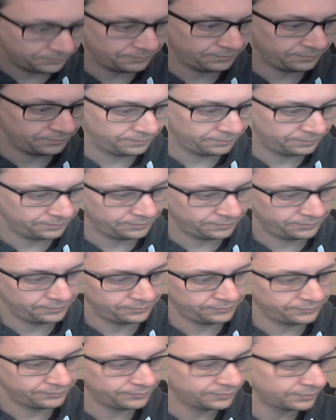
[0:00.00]

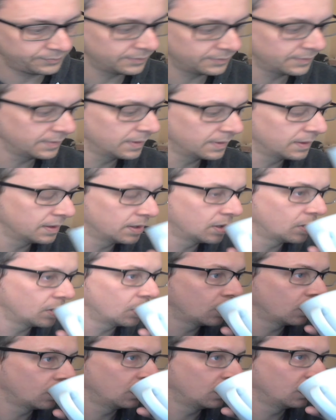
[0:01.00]

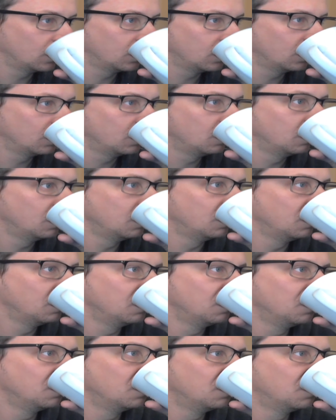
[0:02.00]

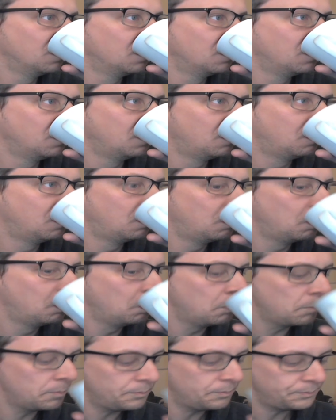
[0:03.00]

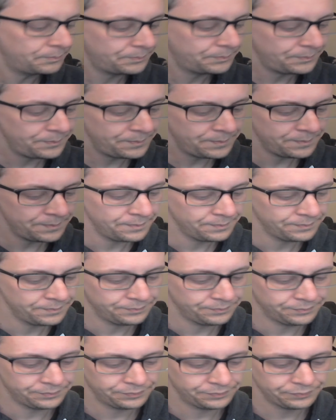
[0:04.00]

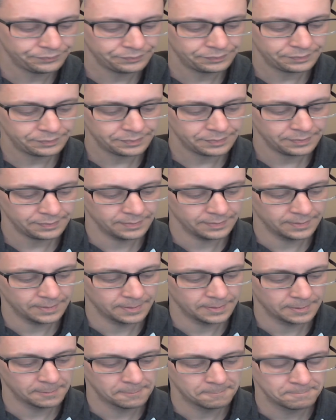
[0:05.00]

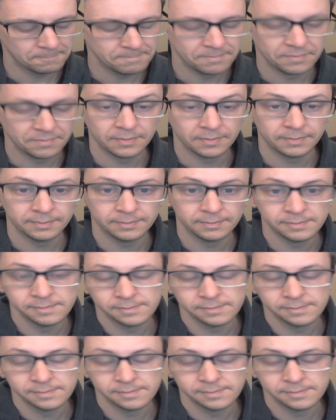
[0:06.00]
No one is speaking in this clip.